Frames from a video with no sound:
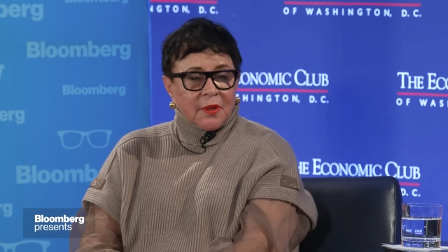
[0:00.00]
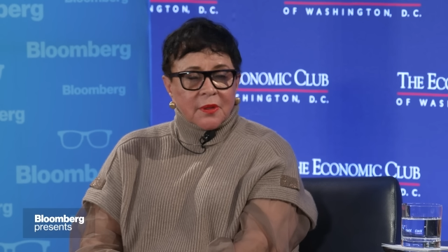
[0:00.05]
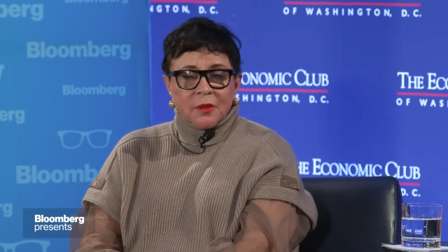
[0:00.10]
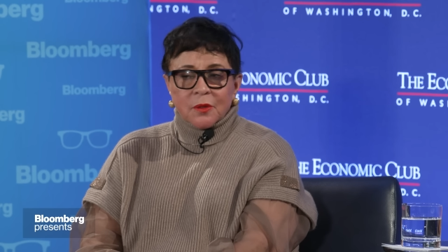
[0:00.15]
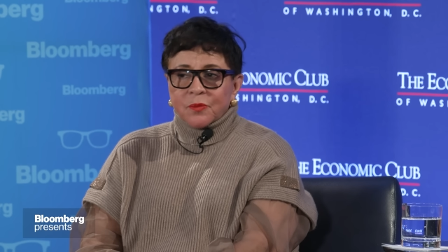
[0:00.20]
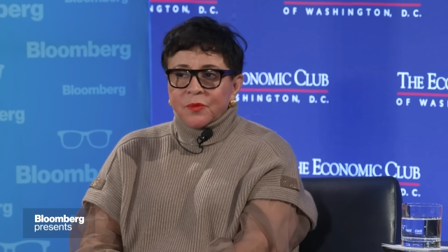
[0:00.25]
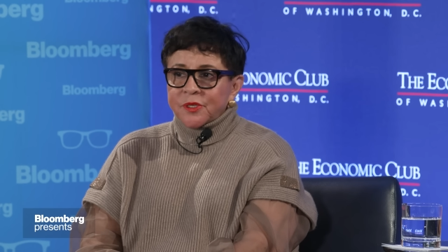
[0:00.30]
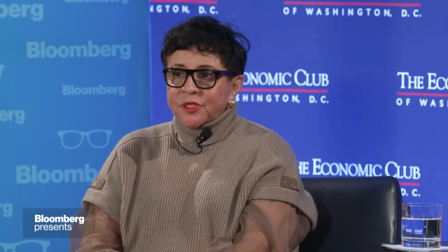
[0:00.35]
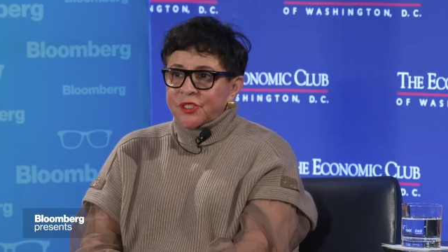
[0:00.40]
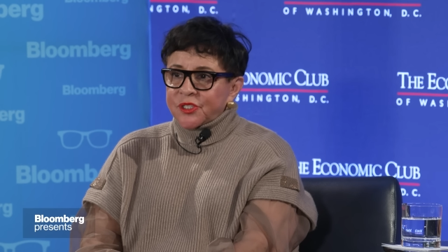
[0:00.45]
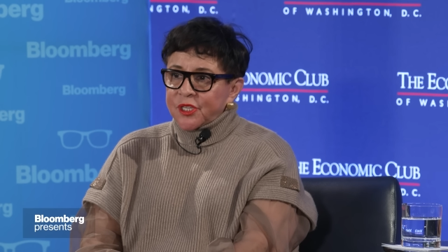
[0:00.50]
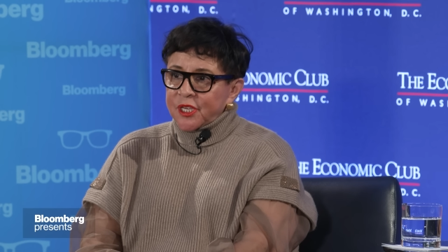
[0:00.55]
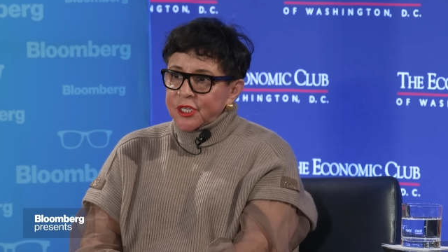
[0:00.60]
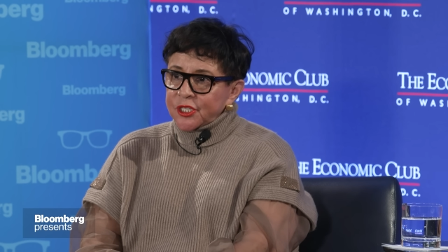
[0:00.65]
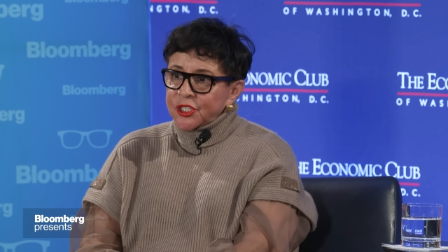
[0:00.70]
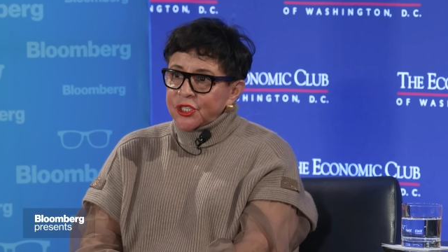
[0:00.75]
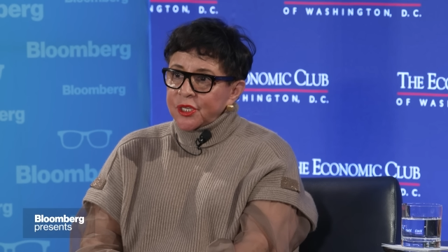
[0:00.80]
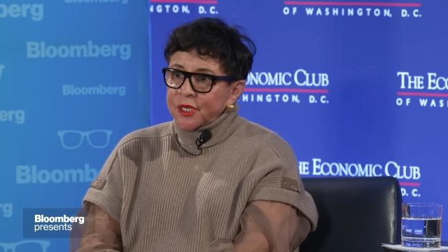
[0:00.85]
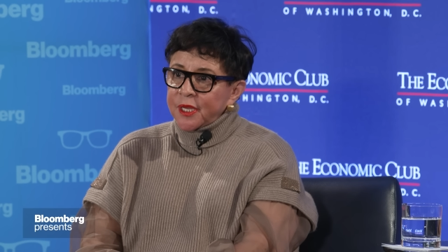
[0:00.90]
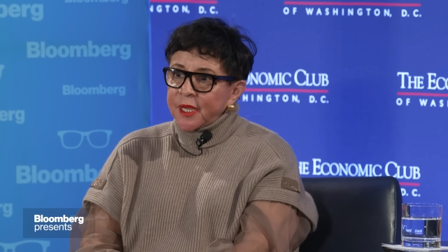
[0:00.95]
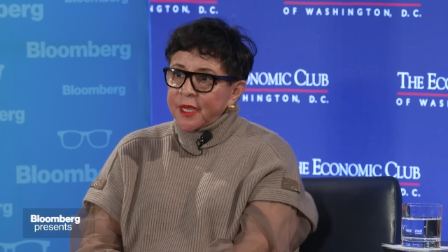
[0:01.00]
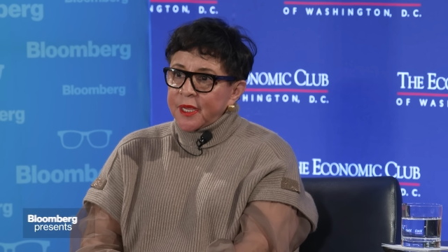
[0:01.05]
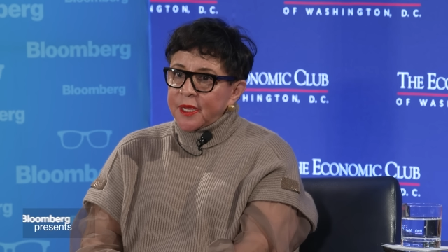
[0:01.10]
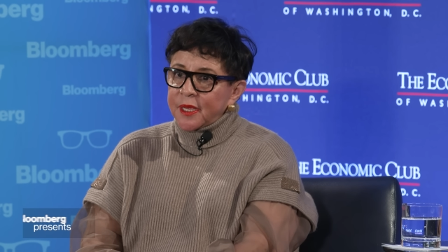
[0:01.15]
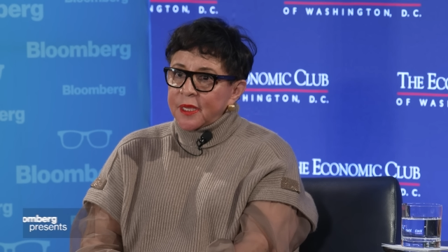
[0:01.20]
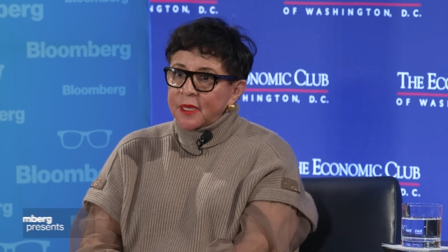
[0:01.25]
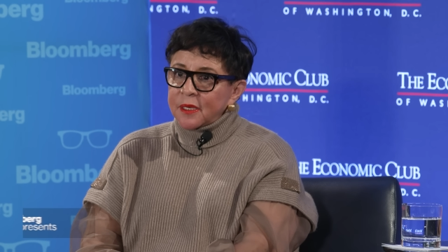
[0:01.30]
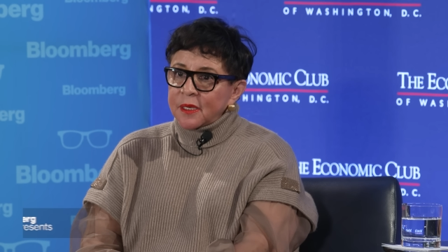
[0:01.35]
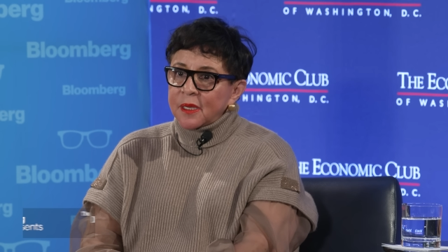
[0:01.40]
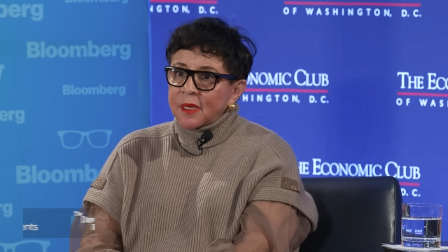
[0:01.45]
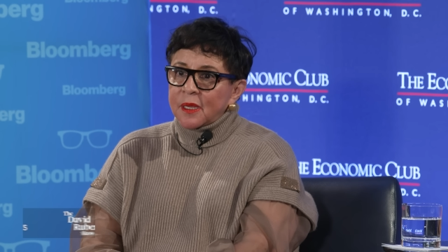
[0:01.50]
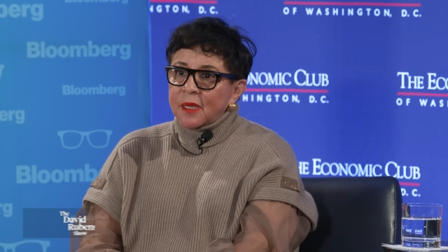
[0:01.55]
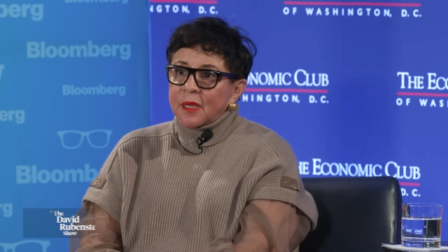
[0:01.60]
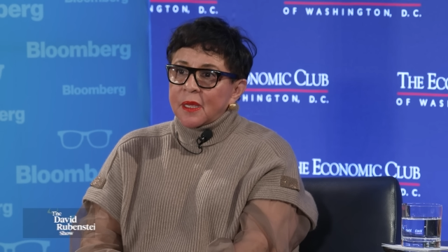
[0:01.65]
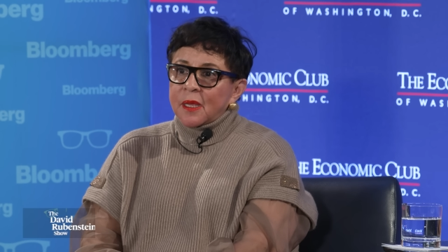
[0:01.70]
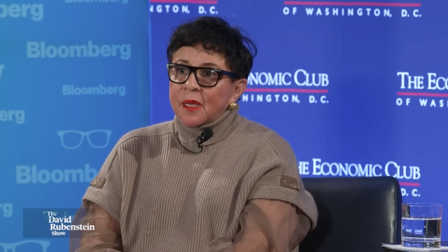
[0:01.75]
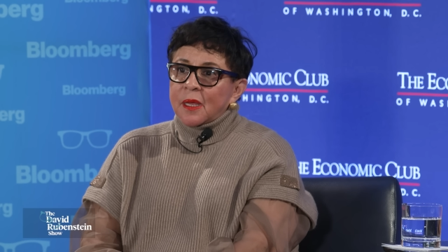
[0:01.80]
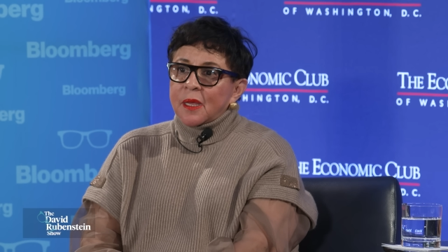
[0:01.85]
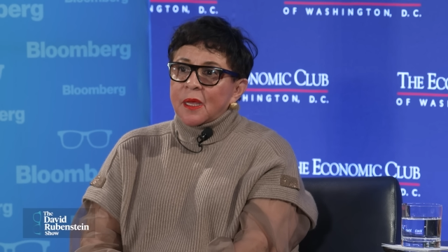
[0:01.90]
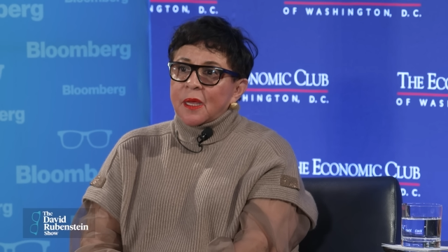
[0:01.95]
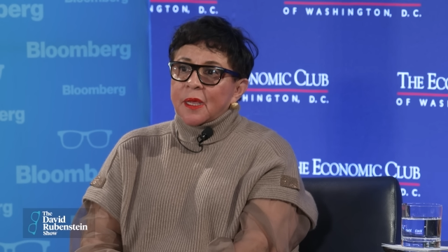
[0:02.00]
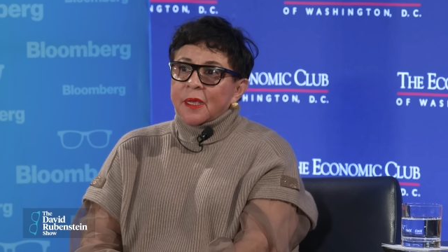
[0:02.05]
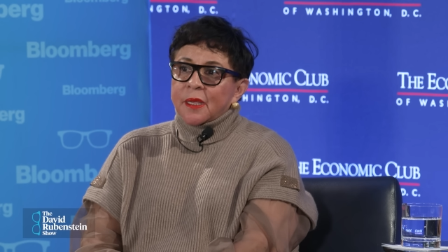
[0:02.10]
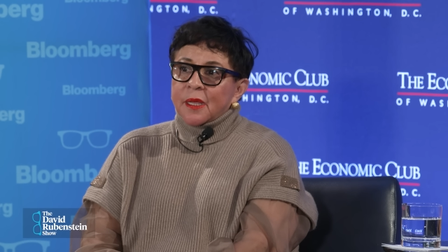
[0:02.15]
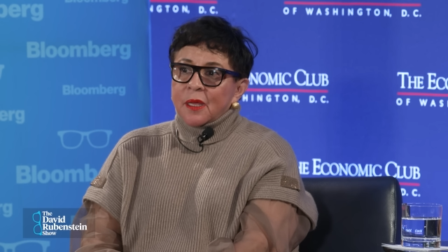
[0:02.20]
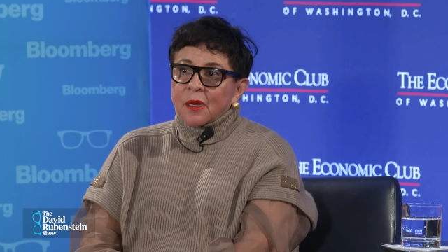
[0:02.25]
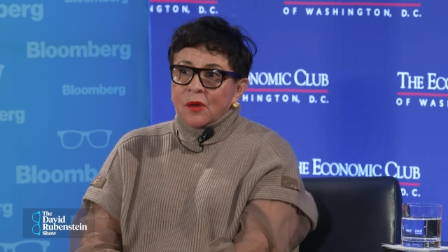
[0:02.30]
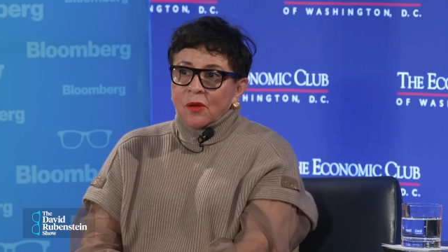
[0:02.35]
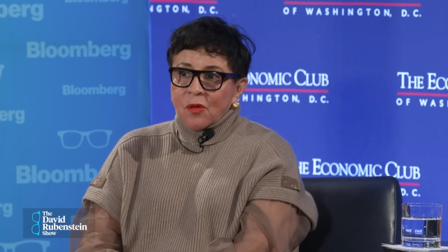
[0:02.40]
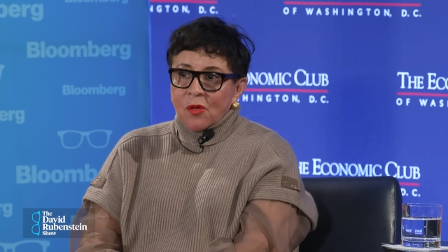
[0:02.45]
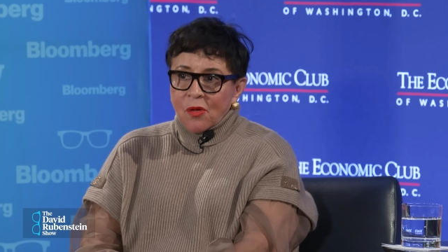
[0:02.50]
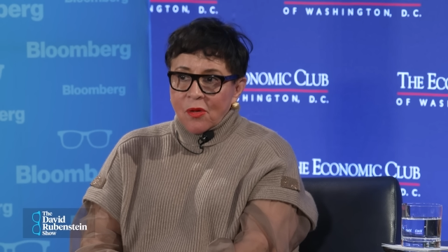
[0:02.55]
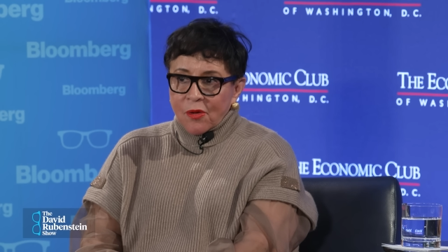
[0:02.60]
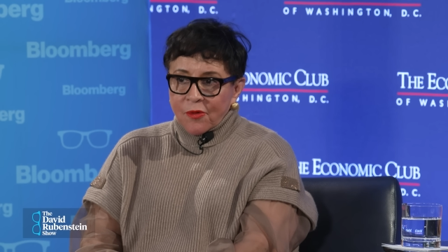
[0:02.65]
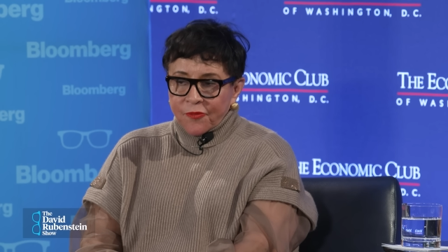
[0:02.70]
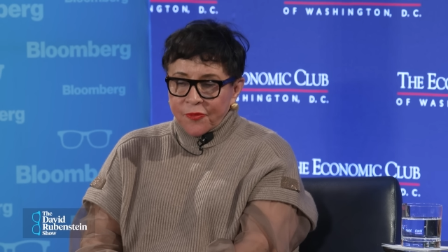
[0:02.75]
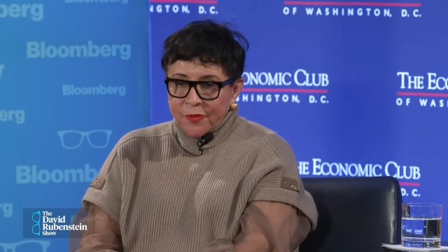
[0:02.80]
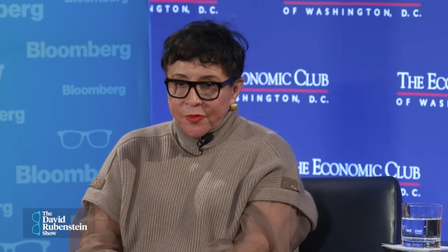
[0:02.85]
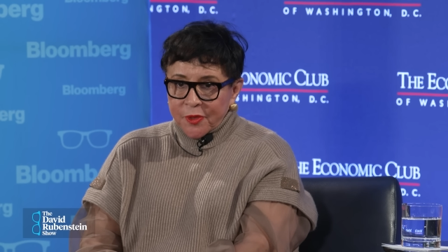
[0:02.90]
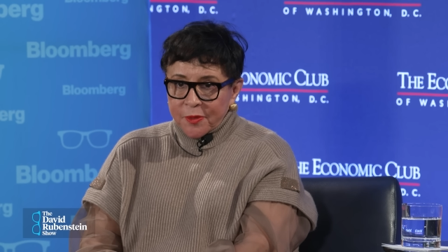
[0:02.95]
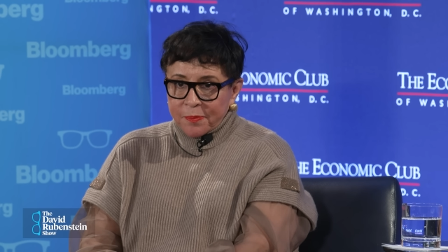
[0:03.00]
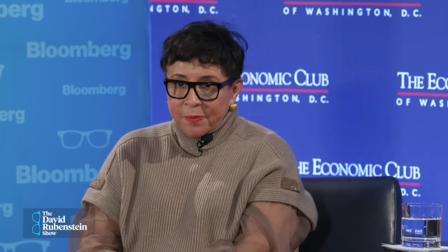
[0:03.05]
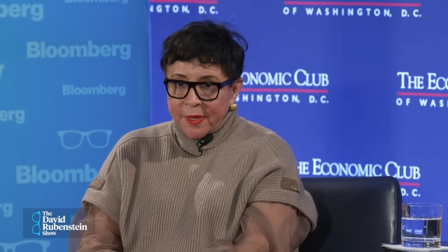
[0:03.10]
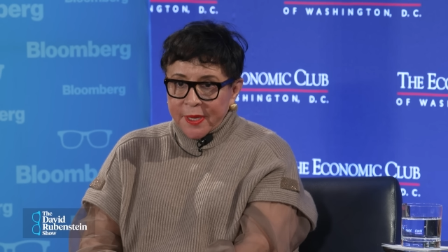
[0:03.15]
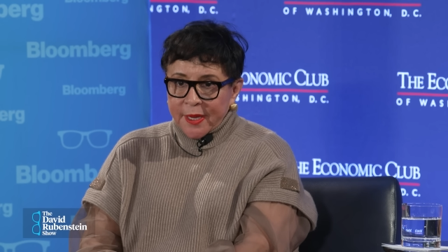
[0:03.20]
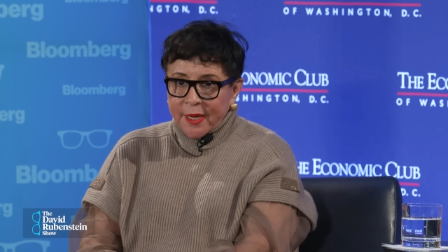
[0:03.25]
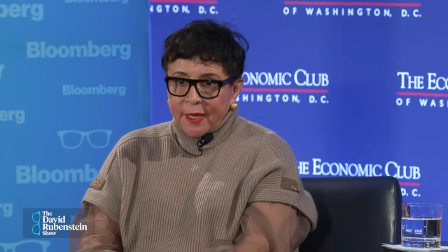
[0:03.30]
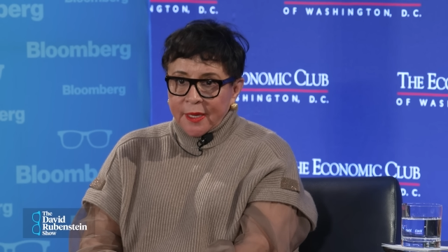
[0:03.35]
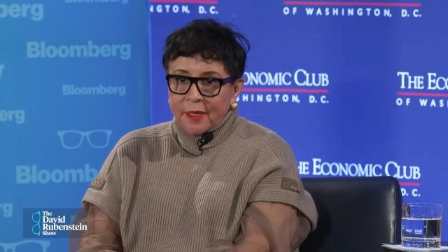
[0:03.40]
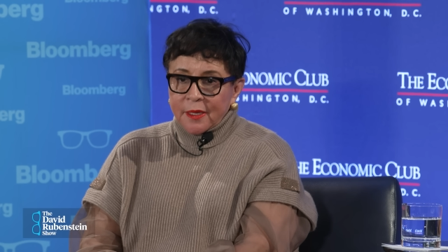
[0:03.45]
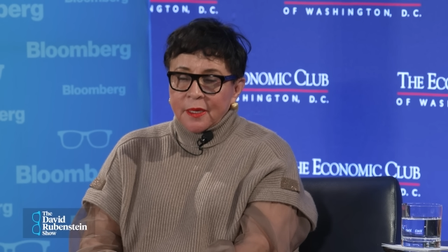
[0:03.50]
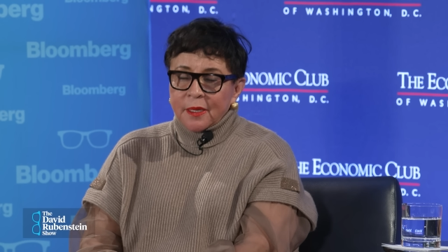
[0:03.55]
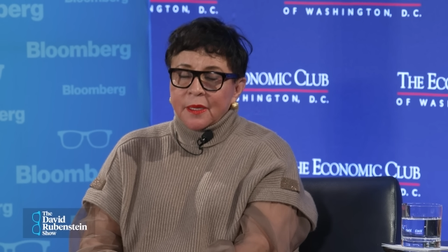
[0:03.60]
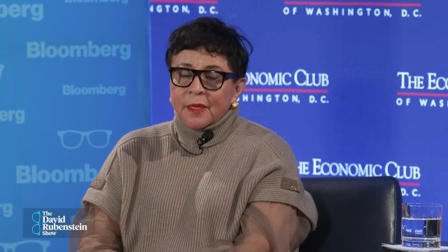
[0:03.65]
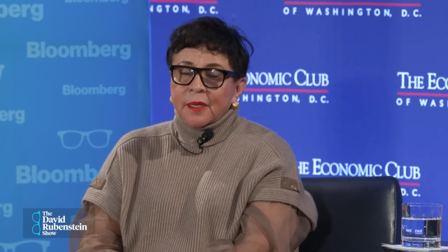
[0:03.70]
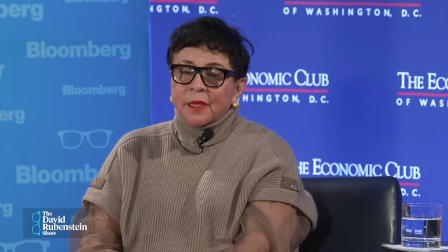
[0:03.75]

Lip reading: The recession hit. I got a call from the bank,